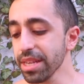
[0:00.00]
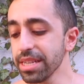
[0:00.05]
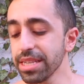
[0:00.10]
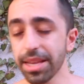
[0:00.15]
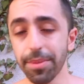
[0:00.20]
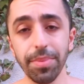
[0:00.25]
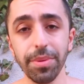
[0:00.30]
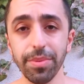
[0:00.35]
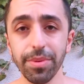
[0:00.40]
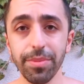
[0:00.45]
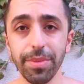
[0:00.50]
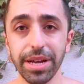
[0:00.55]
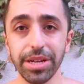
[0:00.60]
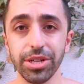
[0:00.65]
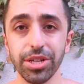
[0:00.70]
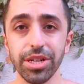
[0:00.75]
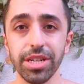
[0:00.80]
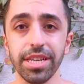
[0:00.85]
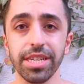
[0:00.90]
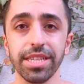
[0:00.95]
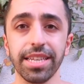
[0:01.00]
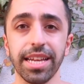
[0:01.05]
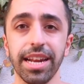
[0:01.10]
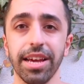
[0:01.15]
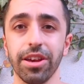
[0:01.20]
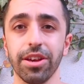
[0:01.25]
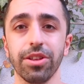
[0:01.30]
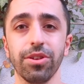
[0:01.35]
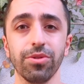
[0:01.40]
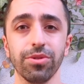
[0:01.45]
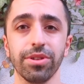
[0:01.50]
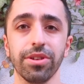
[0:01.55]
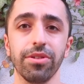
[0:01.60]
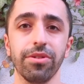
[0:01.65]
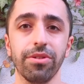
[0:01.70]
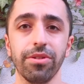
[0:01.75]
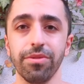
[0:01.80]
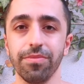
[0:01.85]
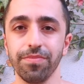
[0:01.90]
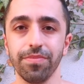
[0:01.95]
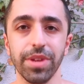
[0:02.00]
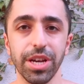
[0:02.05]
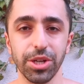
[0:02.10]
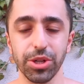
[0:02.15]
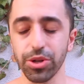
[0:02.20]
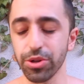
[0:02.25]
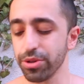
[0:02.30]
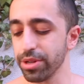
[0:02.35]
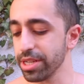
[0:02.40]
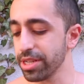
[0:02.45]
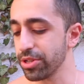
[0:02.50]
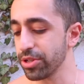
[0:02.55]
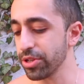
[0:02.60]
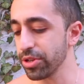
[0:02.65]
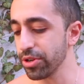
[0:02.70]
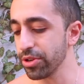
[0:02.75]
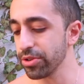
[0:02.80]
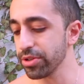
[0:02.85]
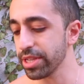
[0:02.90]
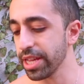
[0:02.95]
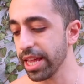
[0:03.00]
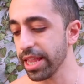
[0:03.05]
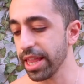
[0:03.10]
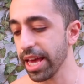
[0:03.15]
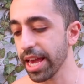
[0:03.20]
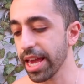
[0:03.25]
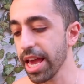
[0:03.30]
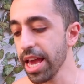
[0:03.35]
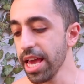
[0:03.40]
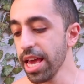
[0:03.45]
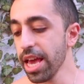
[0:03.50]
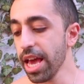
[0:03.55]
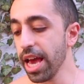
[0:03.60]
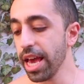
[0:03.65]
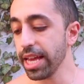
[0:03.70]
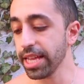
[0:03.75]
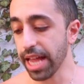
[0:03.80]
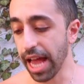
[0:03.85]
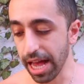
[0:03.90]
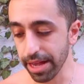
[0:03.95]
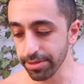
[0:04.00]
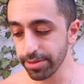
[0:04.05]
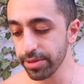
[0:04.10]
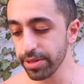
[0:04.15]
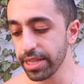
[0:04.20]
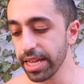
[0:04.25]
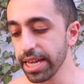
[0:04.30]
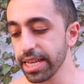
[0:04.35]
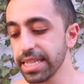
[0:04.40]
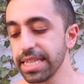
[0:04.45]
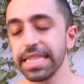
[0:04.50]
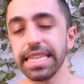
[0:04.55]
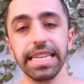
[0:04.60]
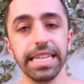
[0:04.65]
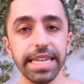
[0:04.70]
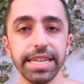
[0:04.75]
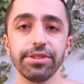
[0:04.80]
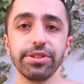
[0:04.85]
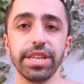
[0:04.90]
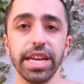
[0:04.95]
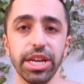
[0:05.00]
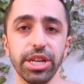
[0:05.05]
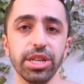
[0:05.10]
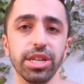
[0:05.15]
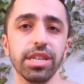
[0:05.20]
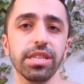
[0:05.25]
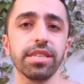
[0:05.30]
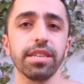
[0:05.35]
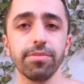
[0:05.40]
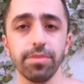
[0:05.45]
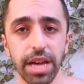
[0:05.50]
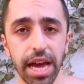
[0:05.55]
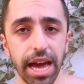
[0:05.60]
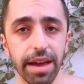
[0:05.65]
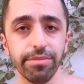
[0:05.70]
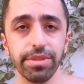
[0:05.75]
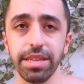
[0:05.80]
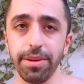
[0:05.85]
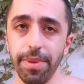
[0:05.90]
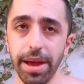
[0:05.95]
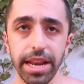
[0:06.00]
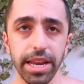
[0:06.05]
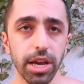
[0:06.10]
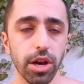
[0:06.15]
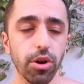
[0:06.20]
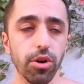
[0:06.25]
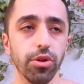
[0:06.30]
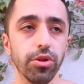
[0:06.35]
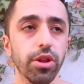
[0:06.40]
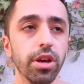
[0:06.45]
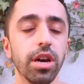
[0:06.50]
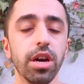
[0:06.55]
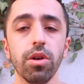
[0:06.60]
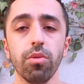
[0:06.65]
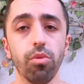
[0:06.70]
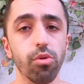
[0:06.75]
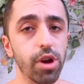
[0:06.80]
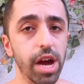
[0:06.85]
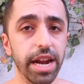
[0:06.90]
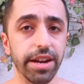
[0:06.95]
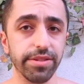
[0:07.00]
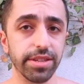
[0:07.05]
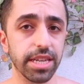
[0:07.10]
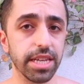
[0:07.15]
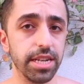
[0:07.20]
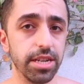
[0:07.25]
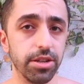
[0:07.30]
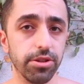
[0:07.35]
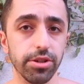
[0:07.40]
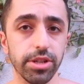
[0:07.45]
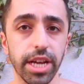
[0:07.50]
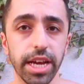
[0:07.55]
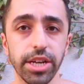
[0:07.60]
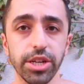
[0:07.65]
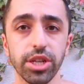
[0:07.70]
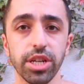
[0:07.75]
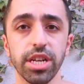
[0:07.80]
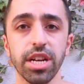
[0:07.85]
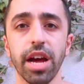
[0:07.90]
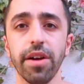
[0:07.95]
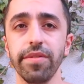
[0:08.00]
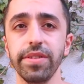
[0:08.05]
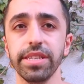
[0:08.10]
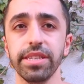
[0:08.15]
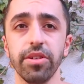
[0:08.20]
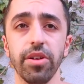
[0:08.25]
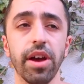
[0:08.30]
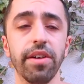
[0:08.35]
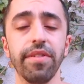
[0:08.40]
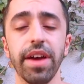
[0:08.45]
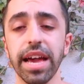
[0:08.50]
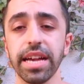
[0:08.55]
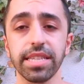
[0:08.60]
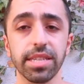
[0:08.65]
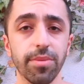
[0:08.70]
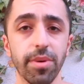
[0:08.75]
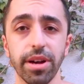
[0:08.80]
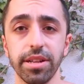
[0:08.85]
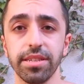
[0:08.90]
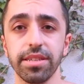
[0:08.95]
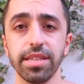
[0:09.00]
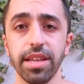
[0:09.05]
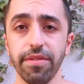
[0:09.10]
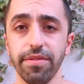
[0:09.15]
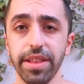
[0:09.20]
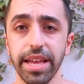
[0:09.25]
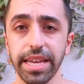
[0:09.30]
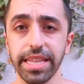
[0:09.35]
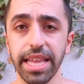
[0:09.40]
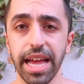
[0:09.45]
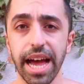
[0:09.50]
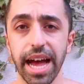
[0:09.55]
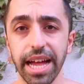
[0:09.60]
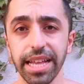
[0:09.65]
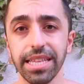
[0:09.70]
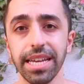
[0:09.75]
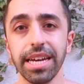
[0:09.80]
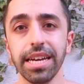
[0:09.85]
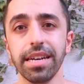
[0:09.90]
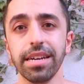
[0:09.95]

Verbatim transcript: some people mentioned this and I can also assure this to you is that like it houses like skin irritation sometimes depending on what kind of skin irritation obviously you have eczema and stuff like that